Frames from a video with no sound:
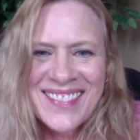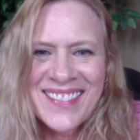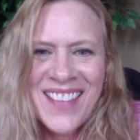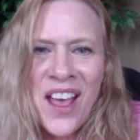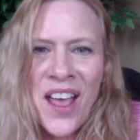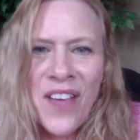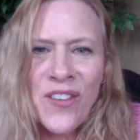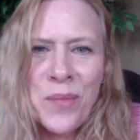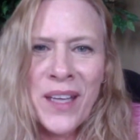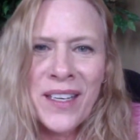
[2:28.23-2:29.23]
Hi
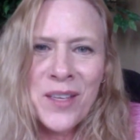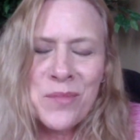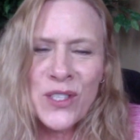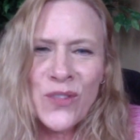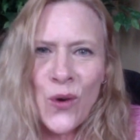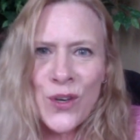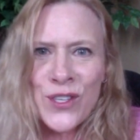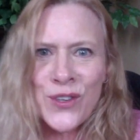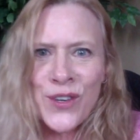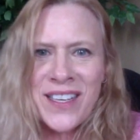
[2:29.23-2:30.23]
everybody, Miss
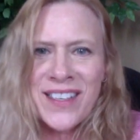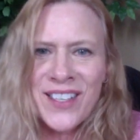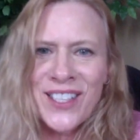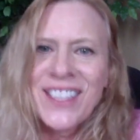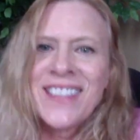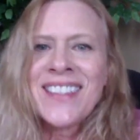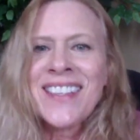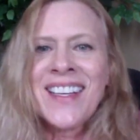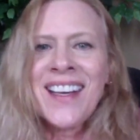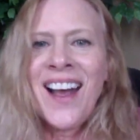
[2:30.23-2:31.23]
Forster here.
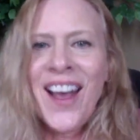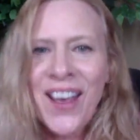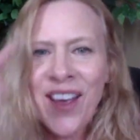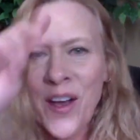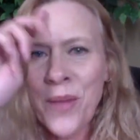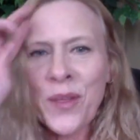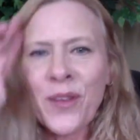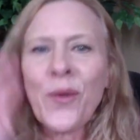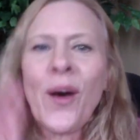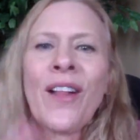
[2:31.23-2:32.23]
I hope that
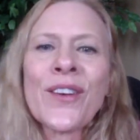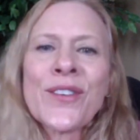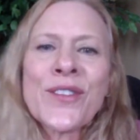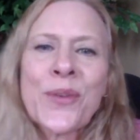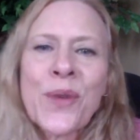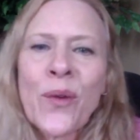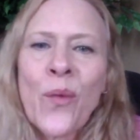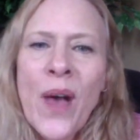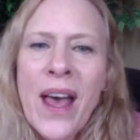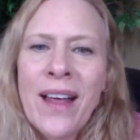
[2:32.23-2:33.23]
you all are doing
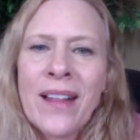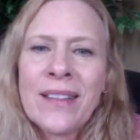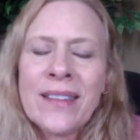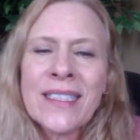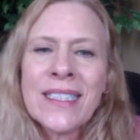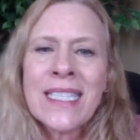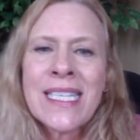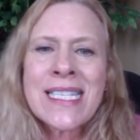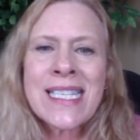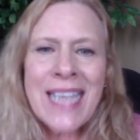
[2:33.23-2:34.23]
well,
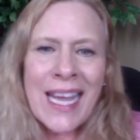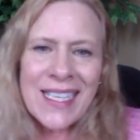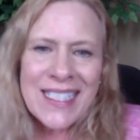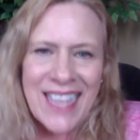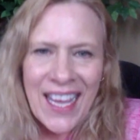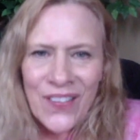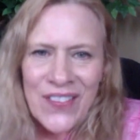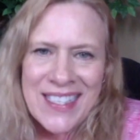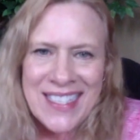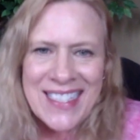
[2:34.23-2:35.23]
staying safe,
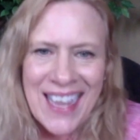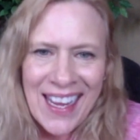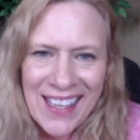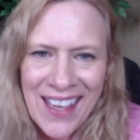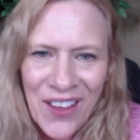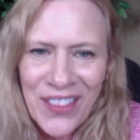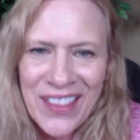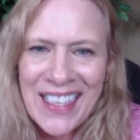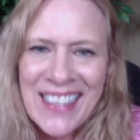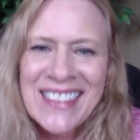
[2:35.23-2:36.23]
and staying
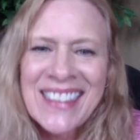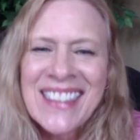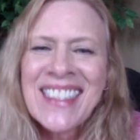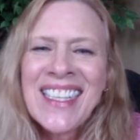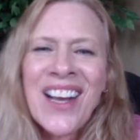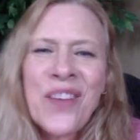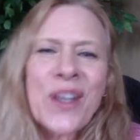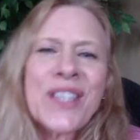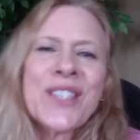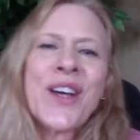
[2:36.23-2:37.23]
healthy. I
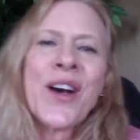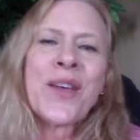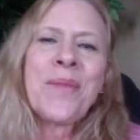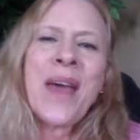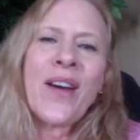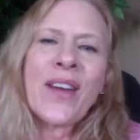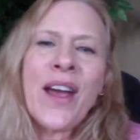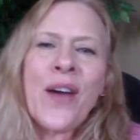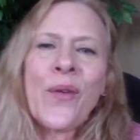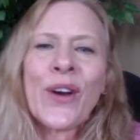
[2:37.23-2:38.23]
wanted to talk about
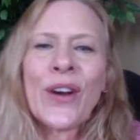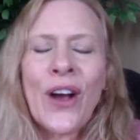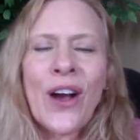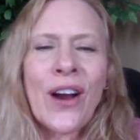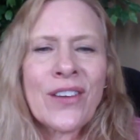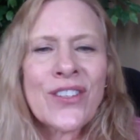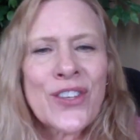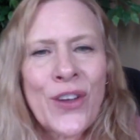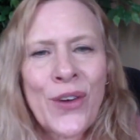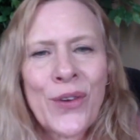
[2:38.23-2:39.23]
our art
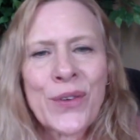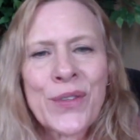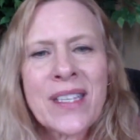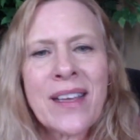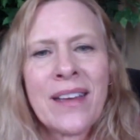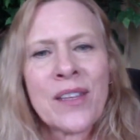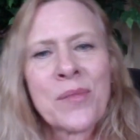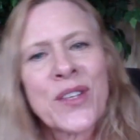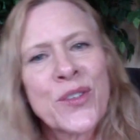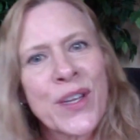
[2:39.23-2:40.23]
shows.
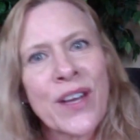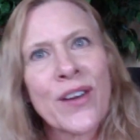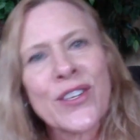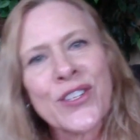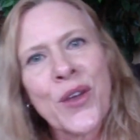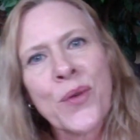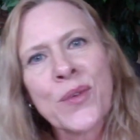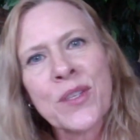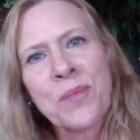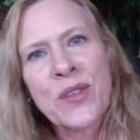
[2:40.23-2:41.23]
Elementary art show
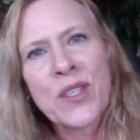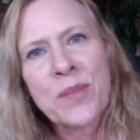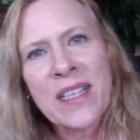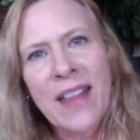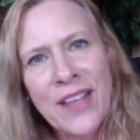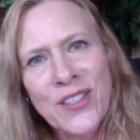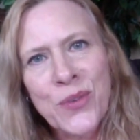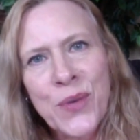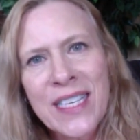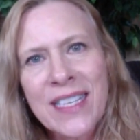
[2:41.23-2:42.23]
was supposed to be
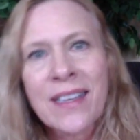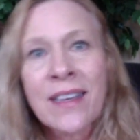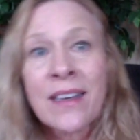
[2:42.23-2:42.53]
last week.